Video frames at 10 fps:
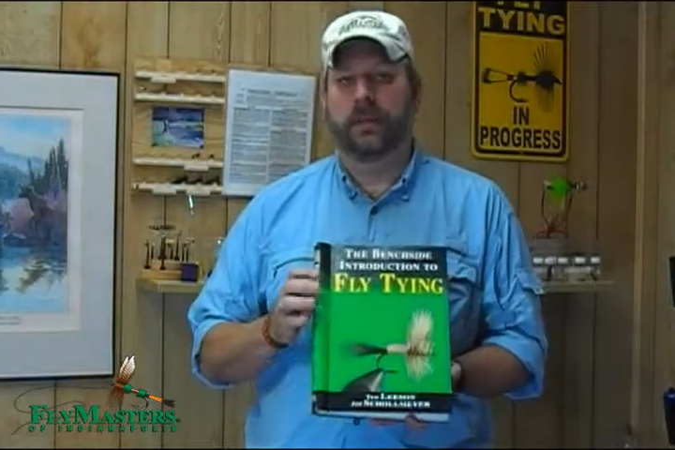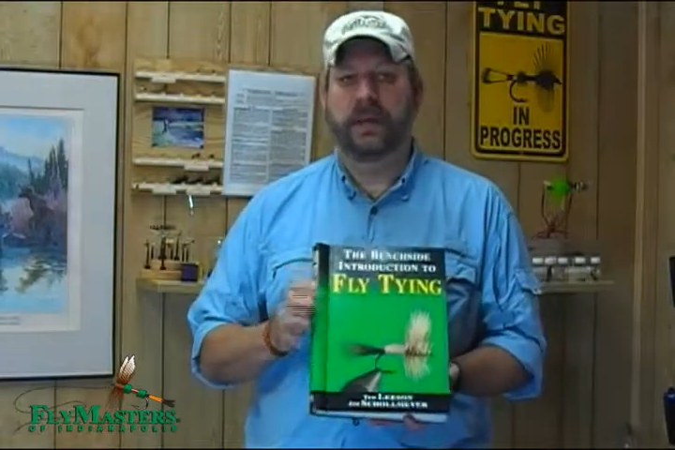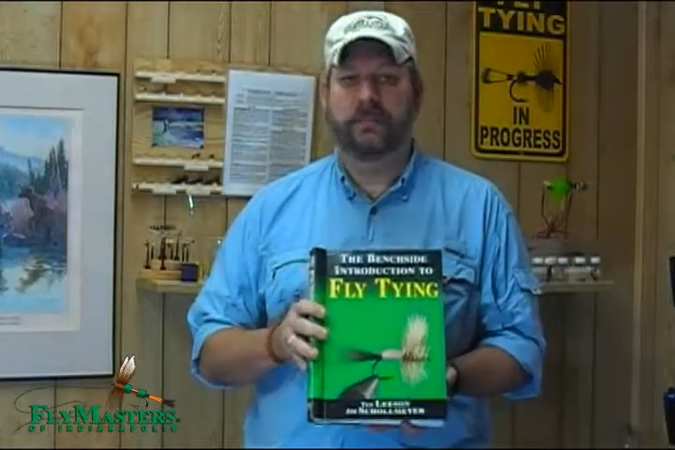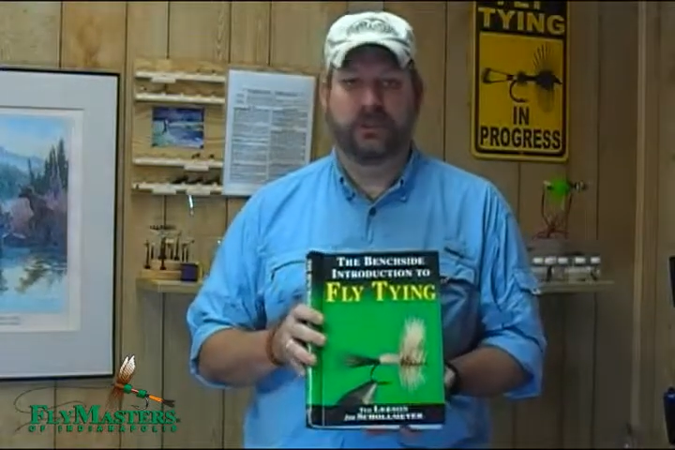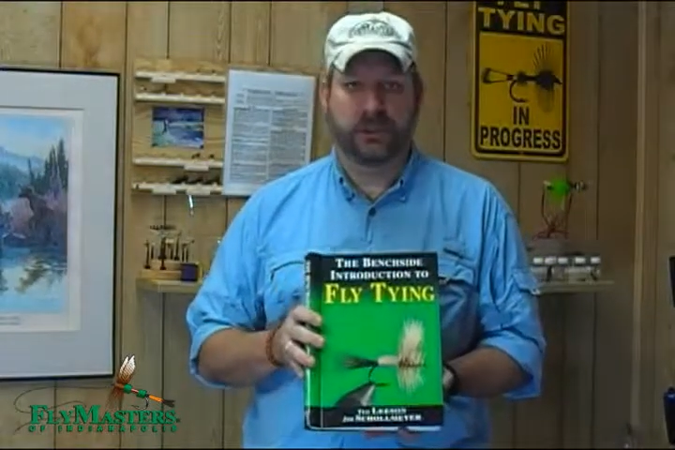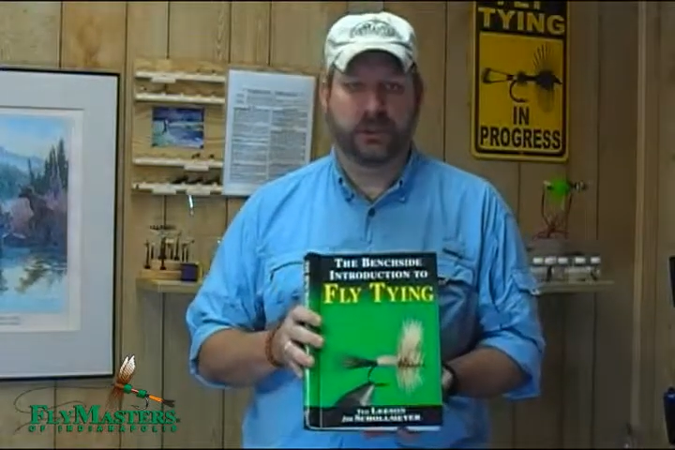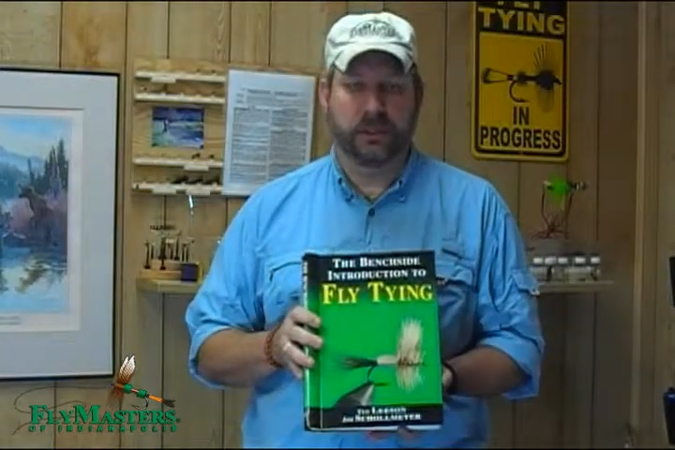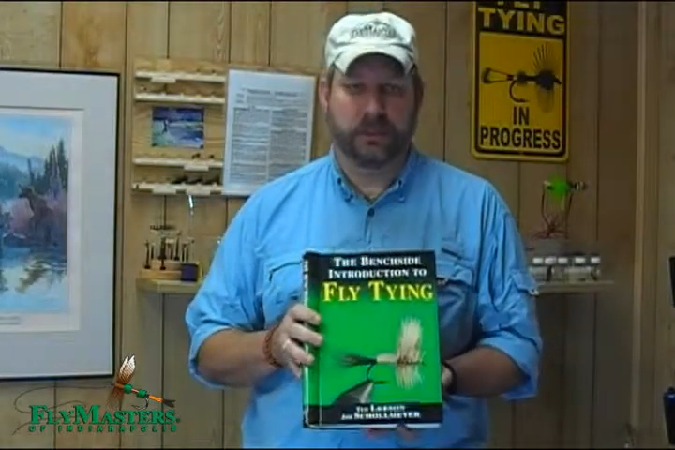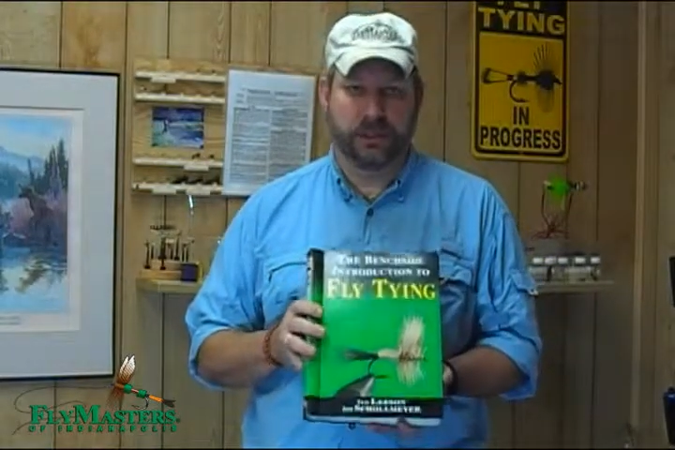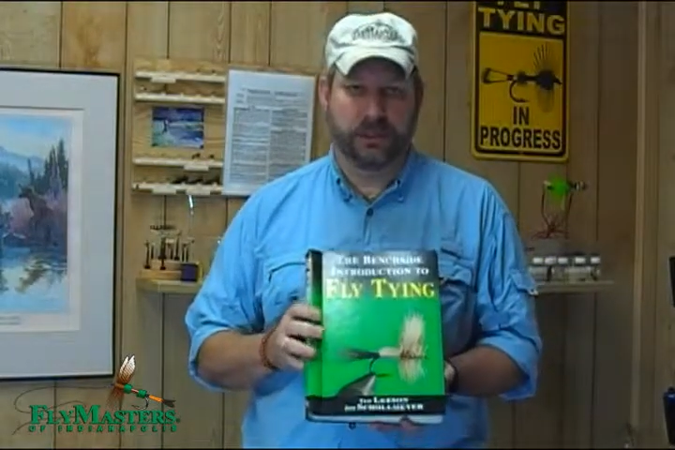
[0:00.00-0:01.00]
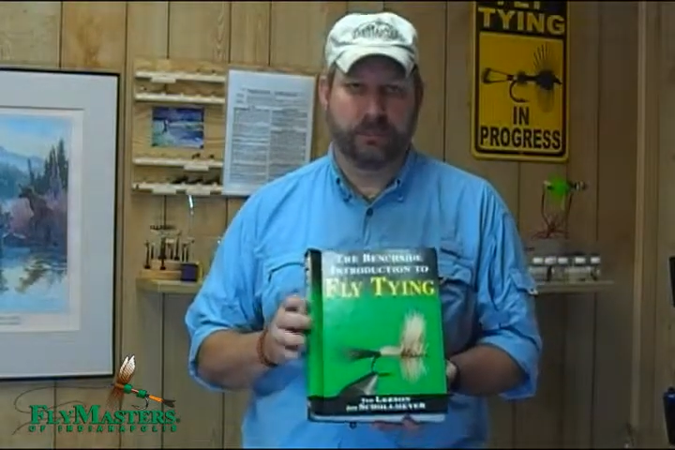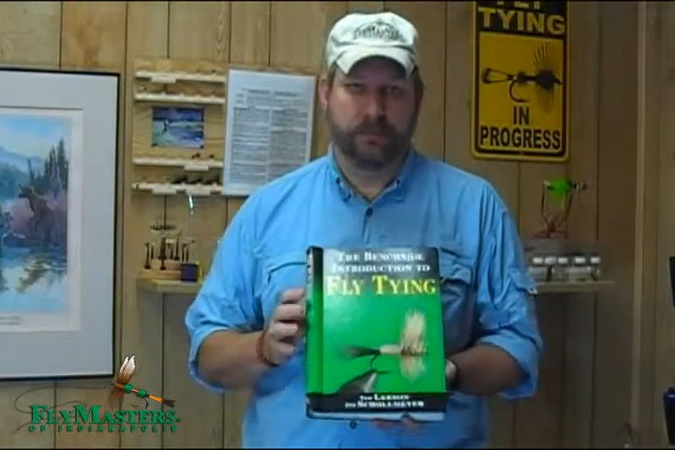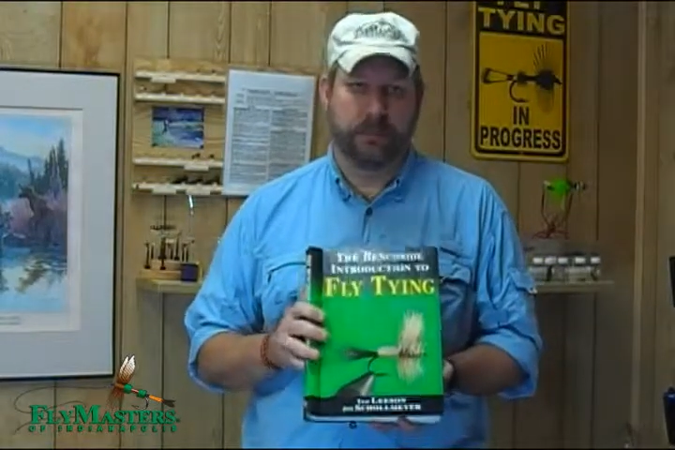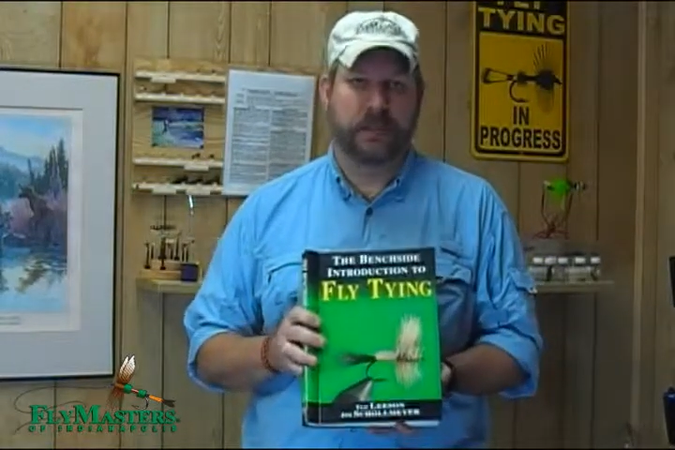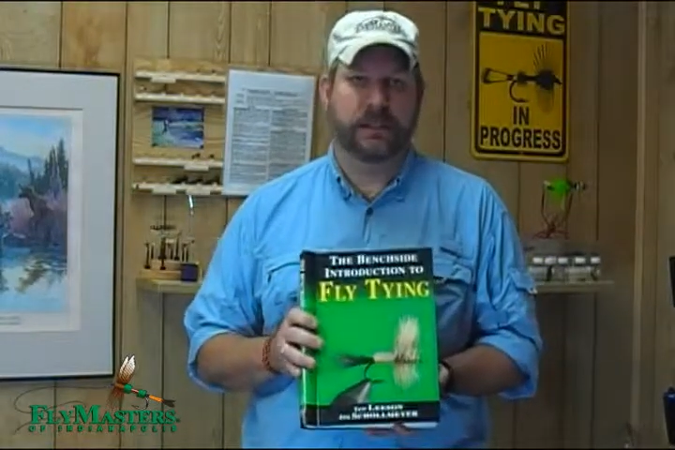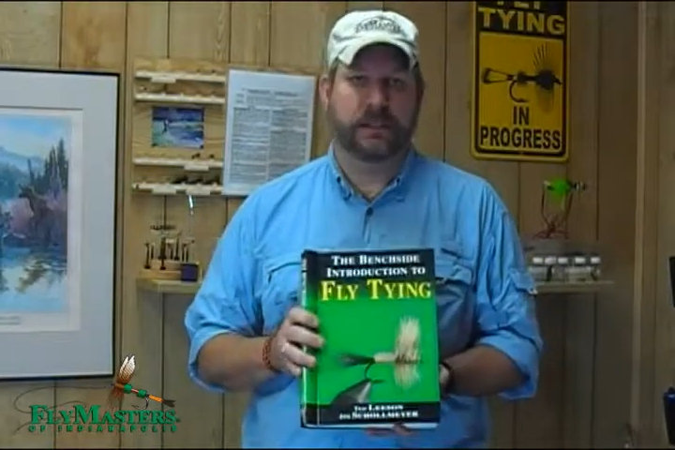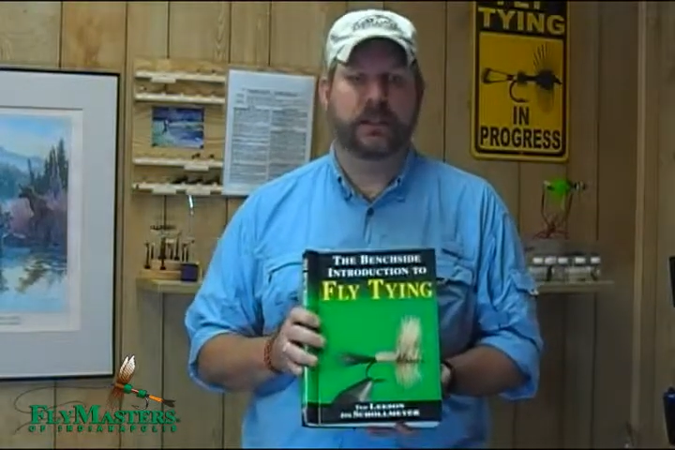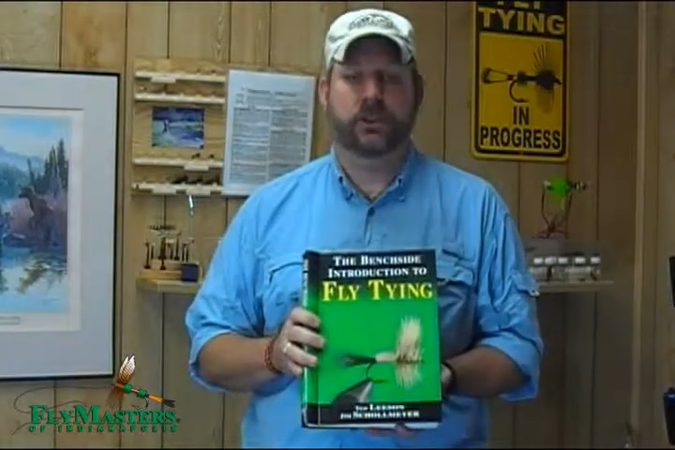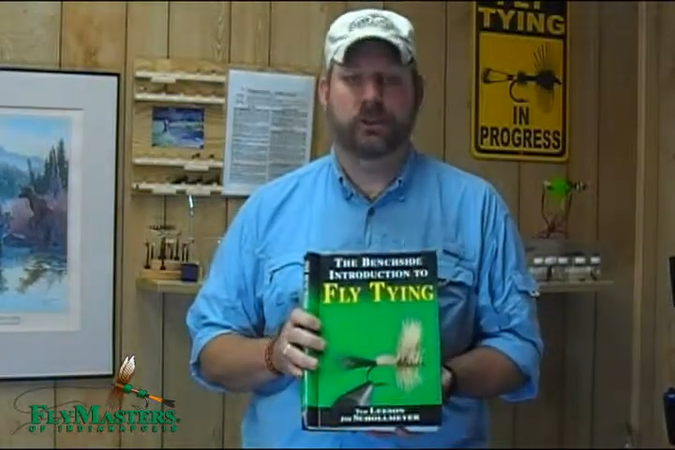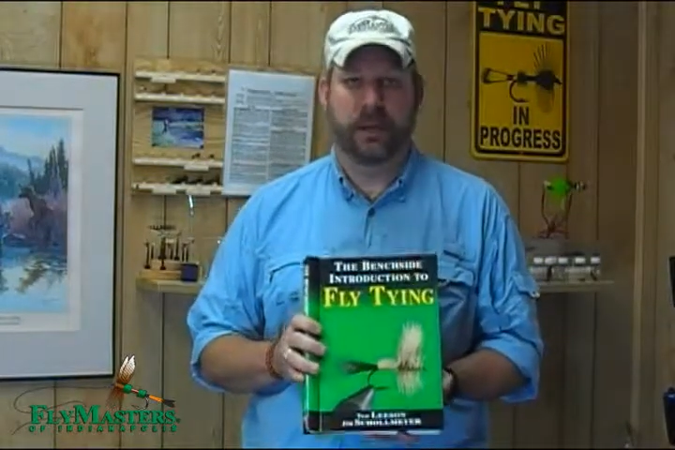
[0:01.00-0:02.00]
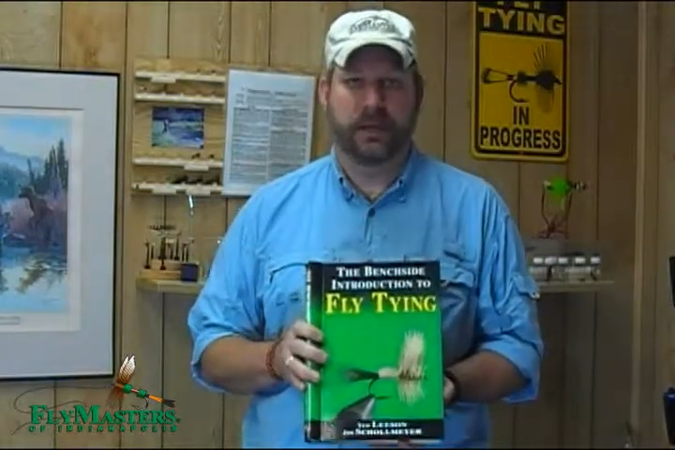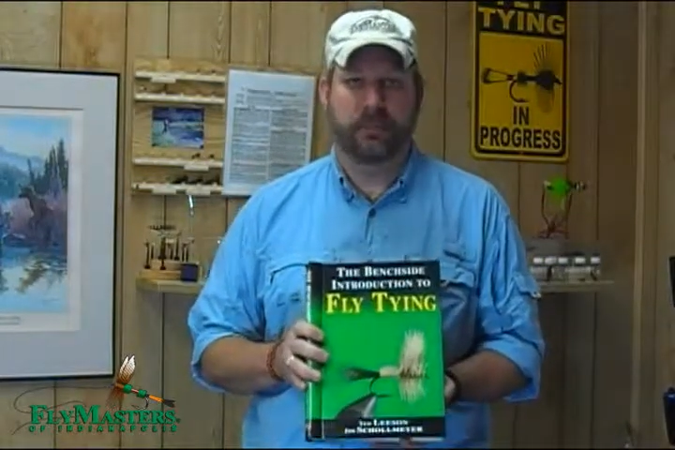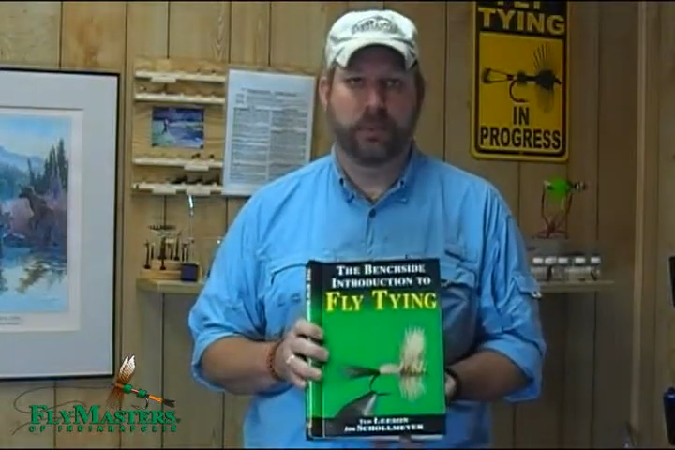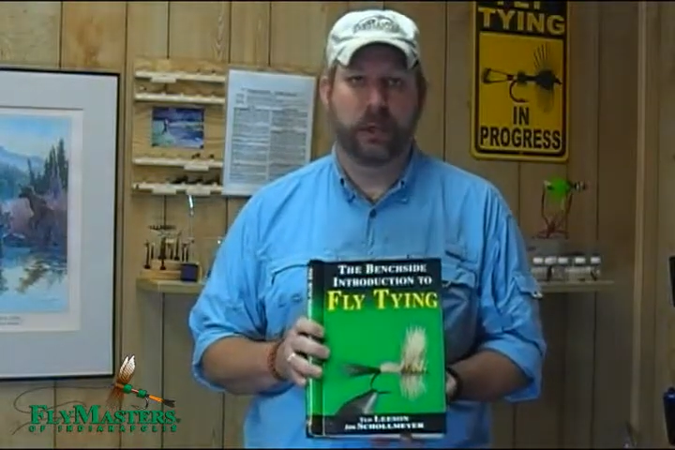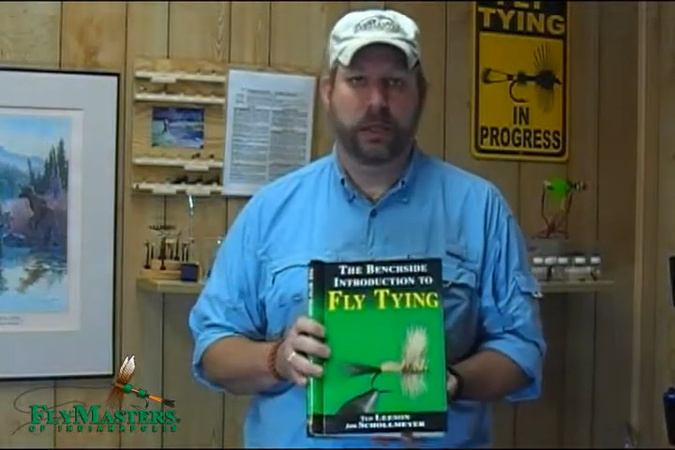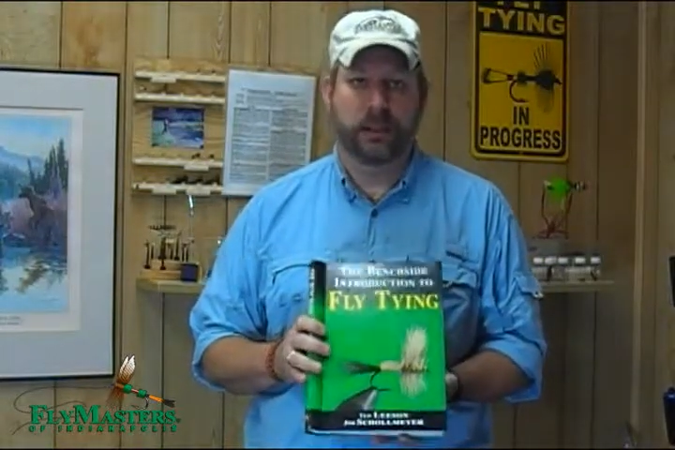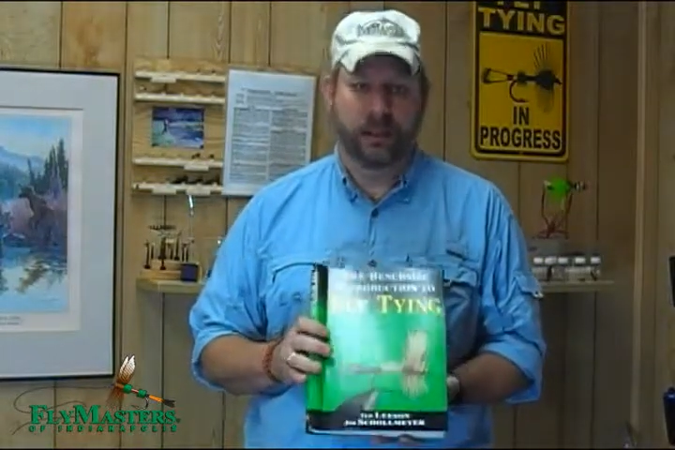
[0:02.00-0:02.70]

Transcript: beneficial and such a, makes it such a great book.